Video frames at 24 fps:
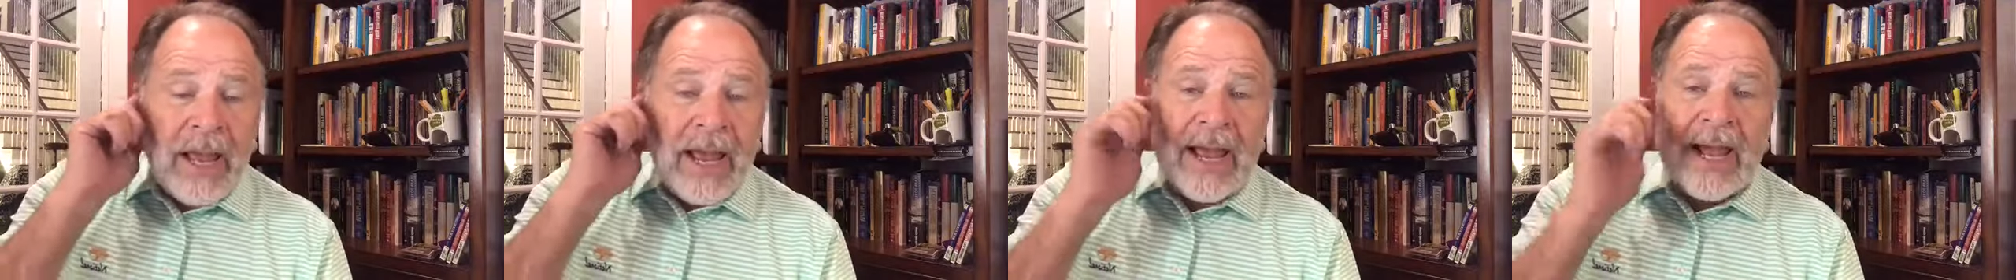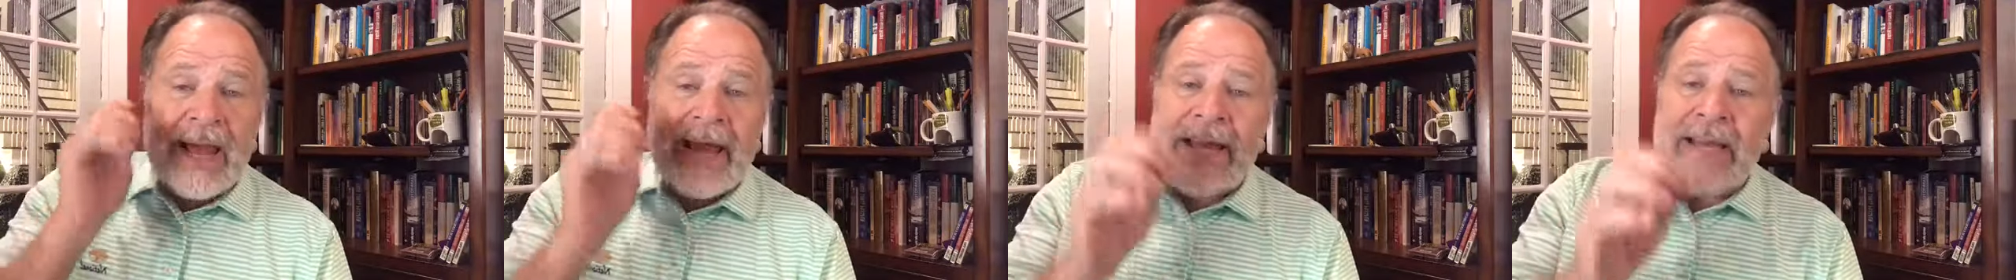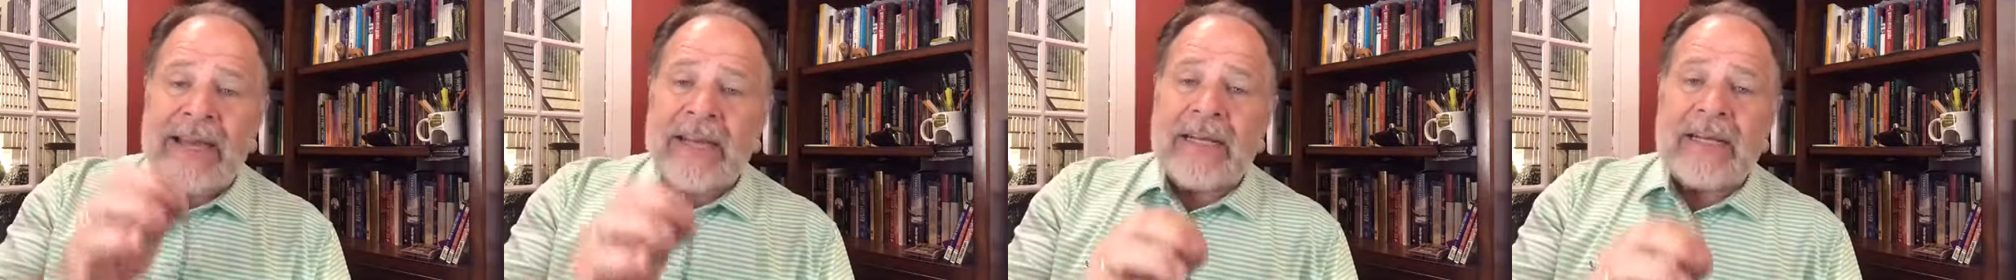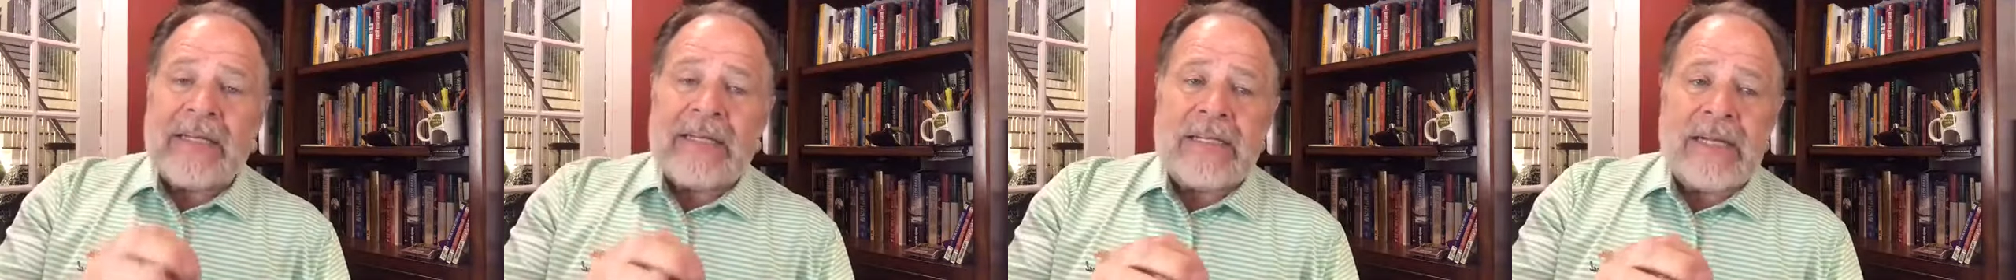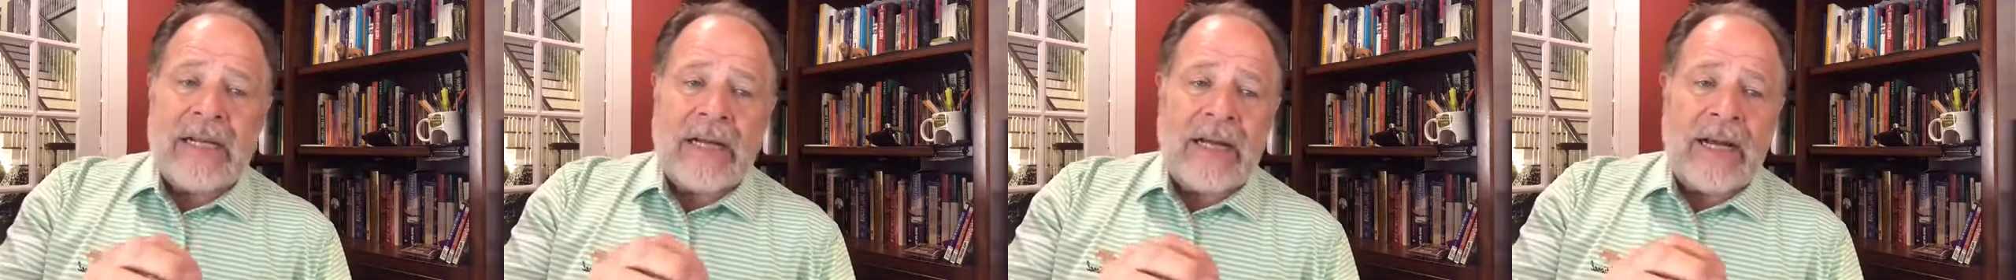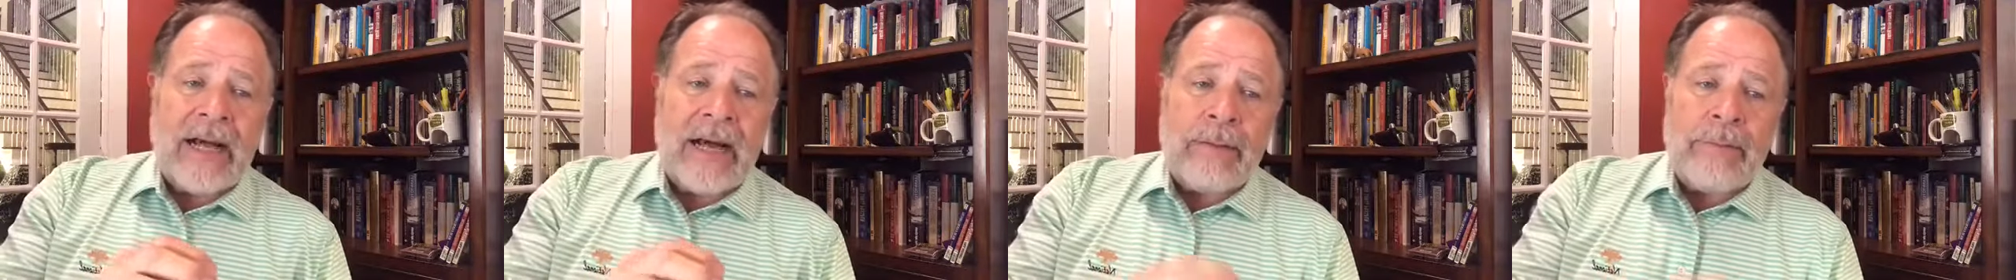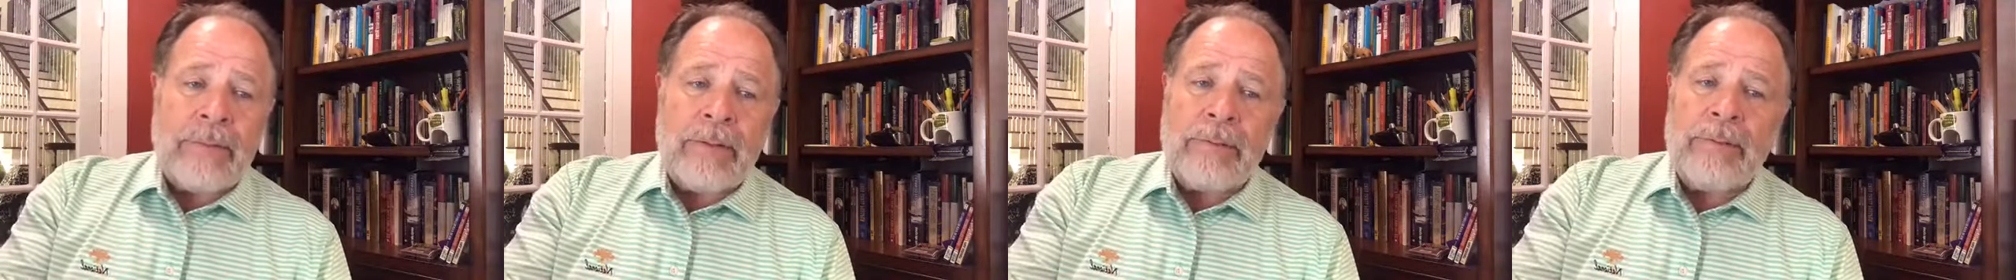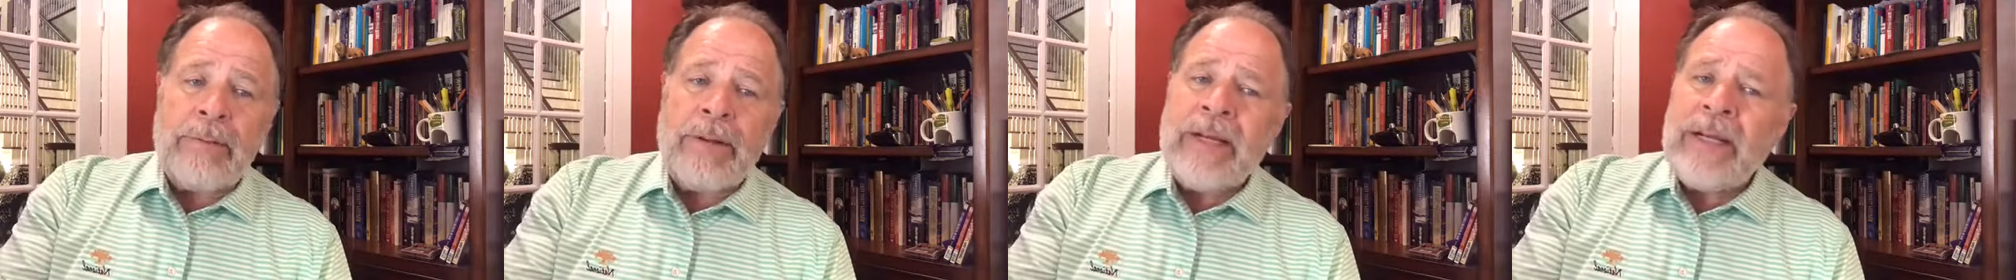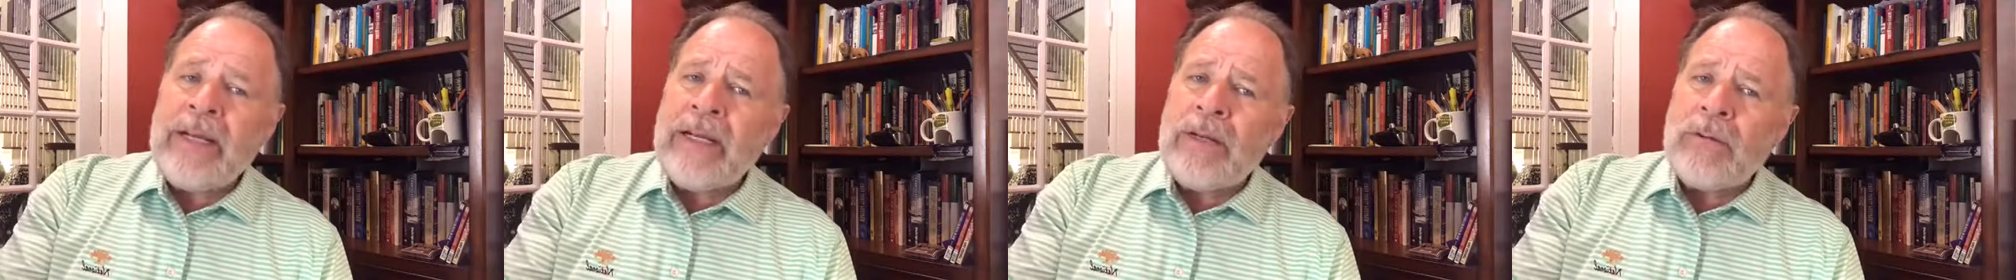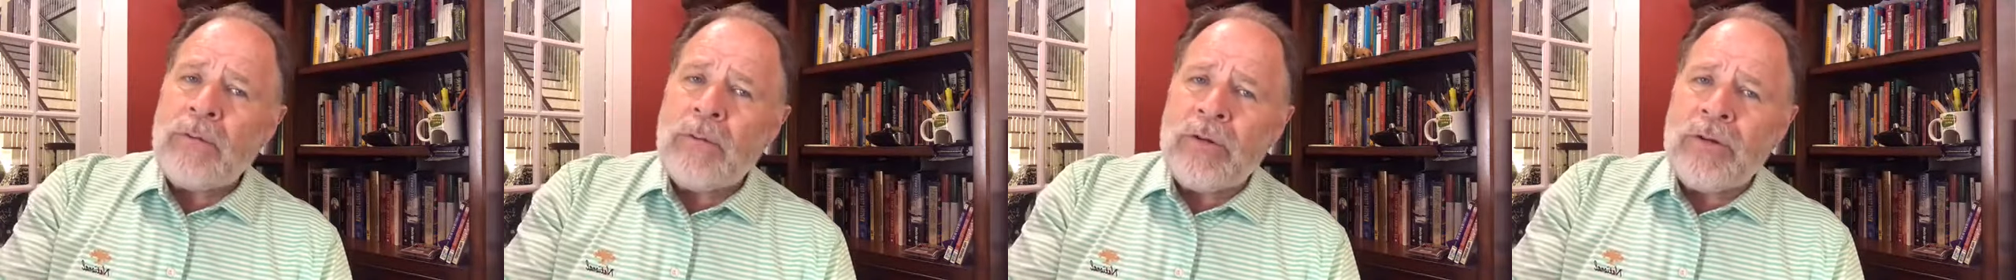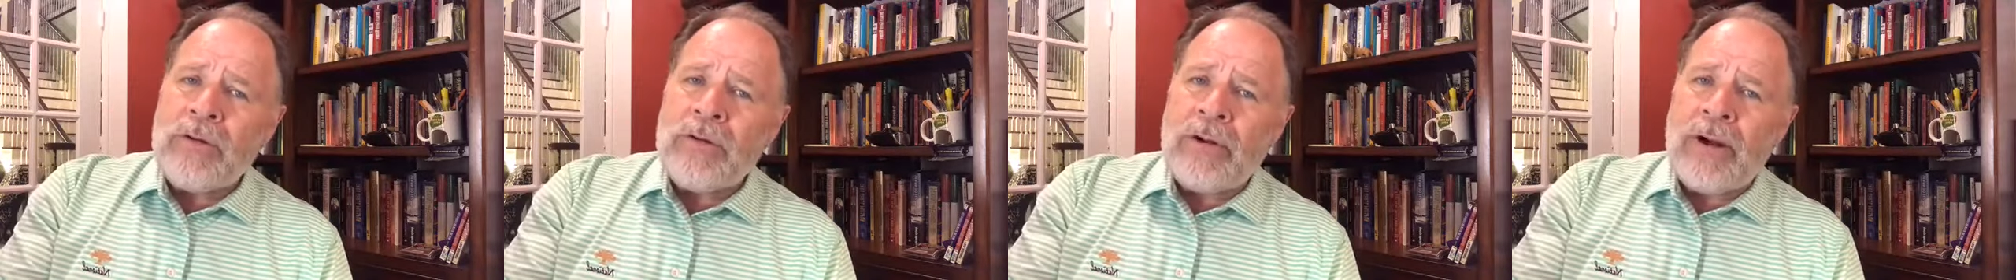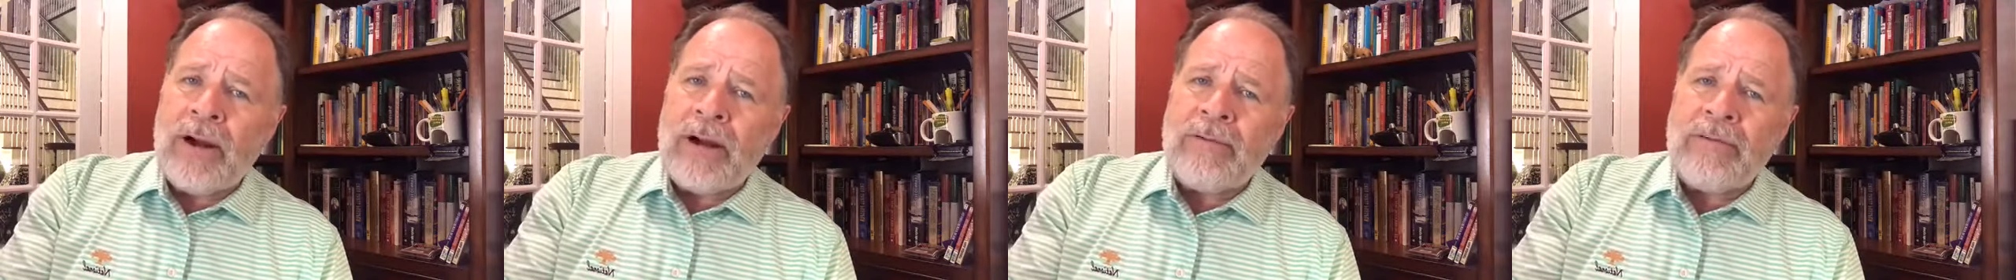and I've been meeting with
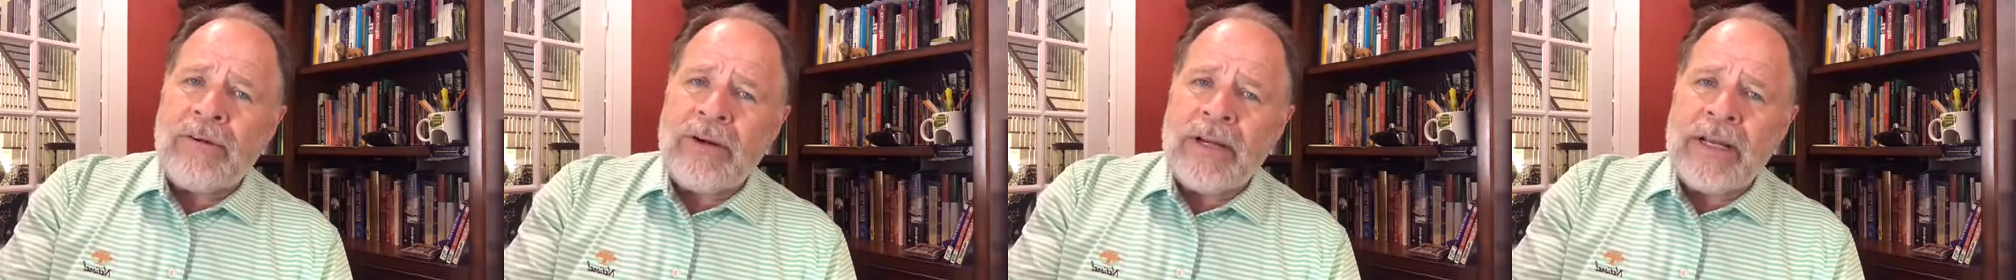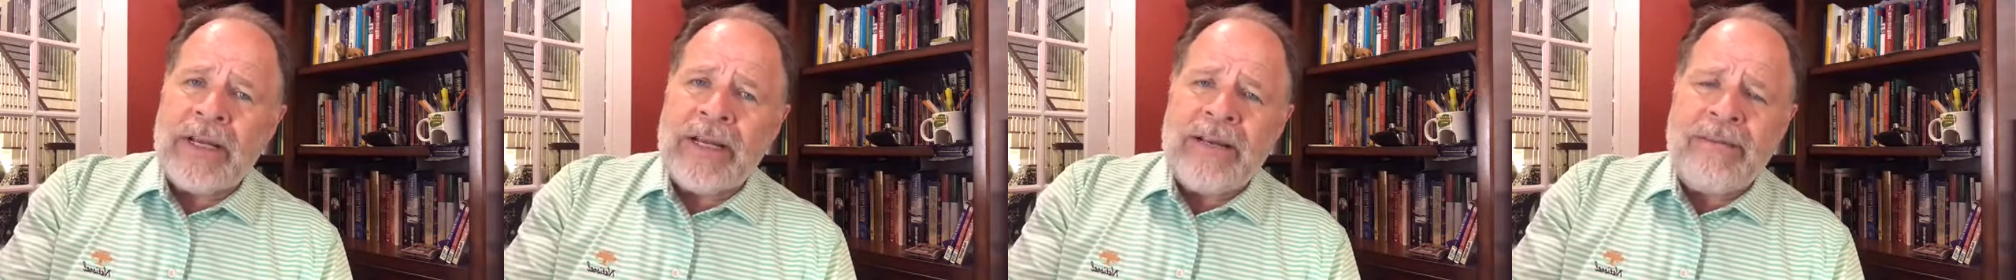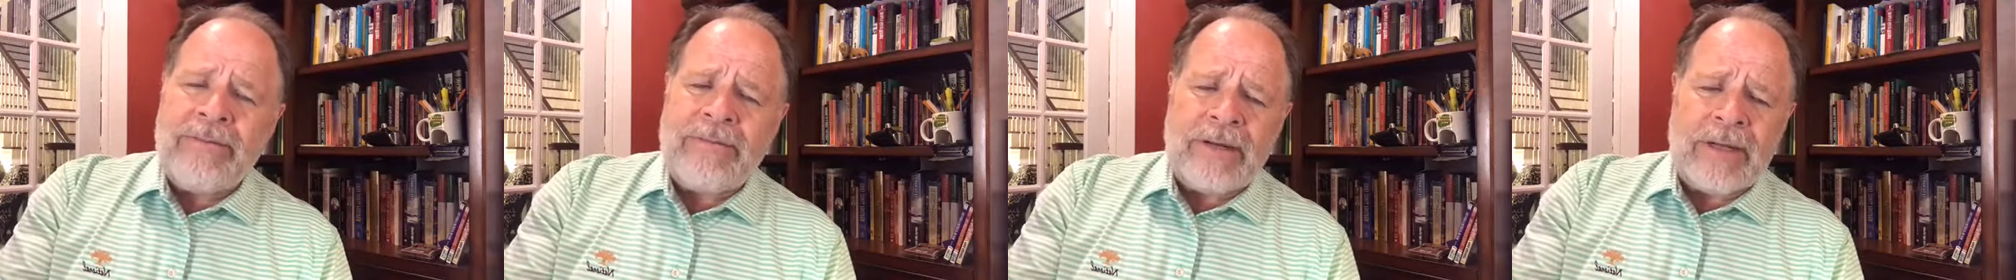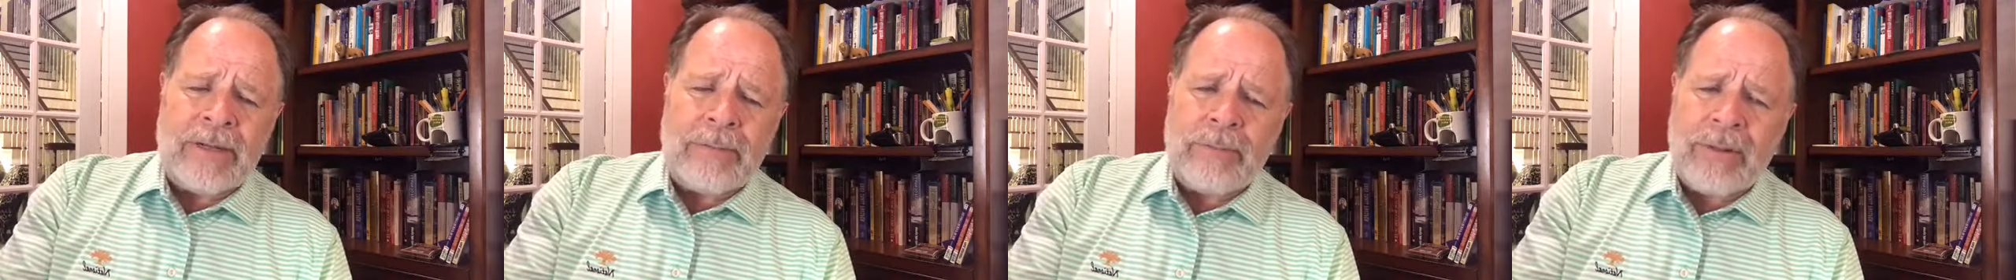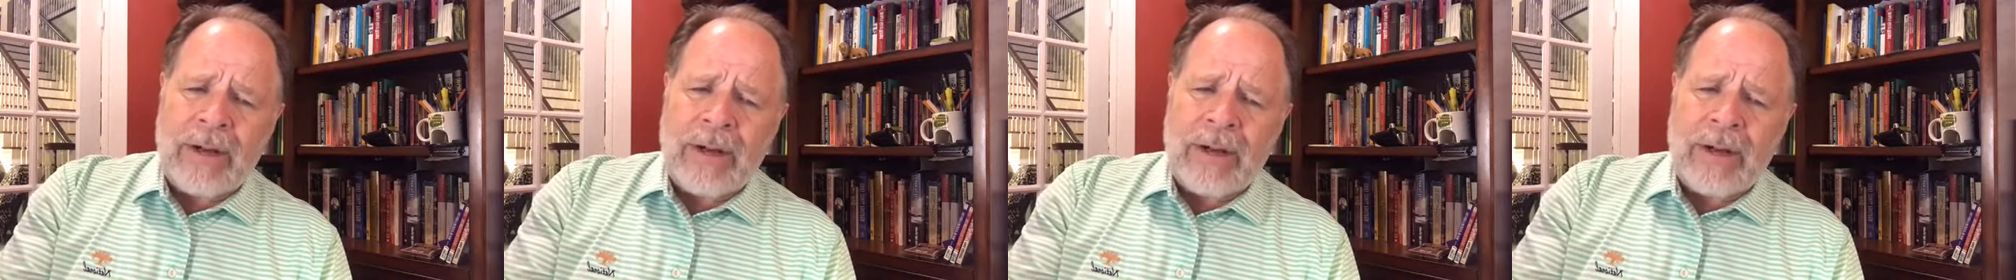you every evening,